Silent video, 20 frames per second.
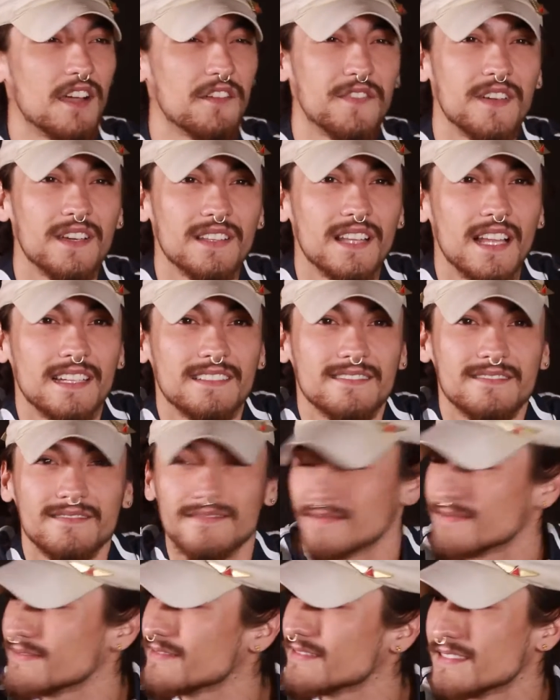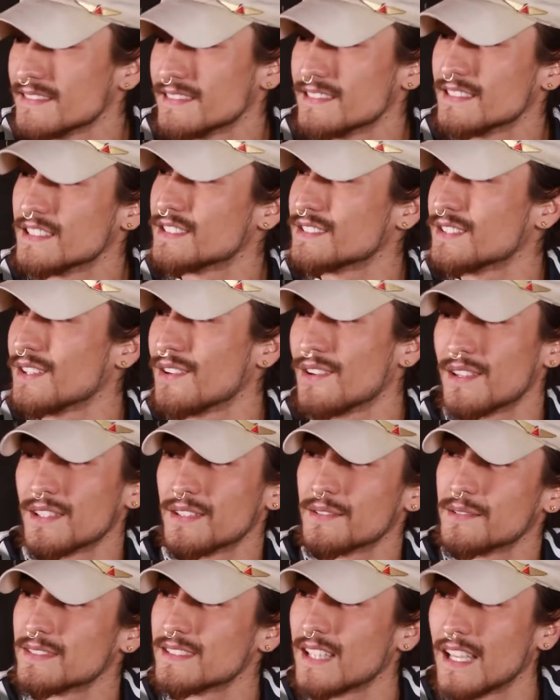I felt like the Sean,
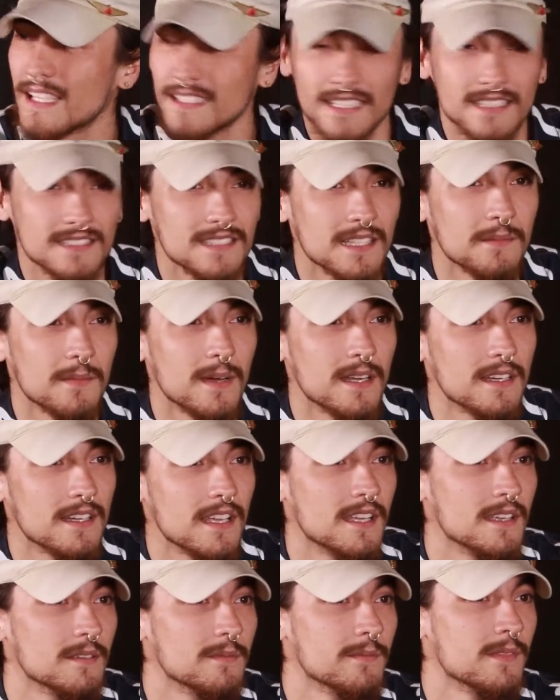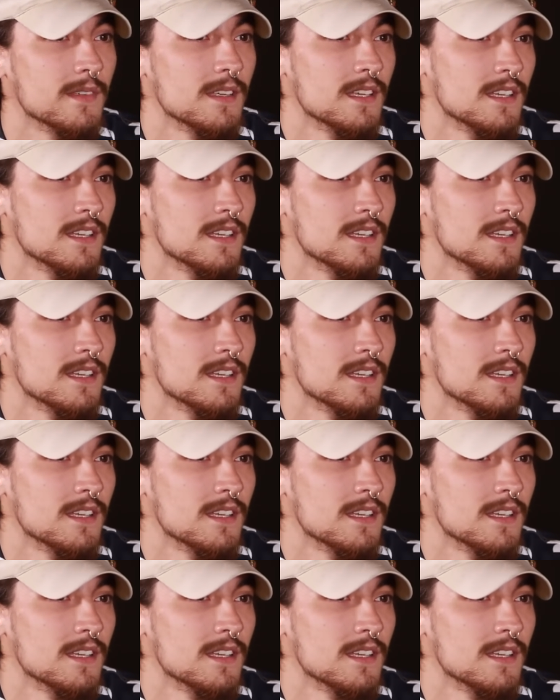it was like, that's not my name.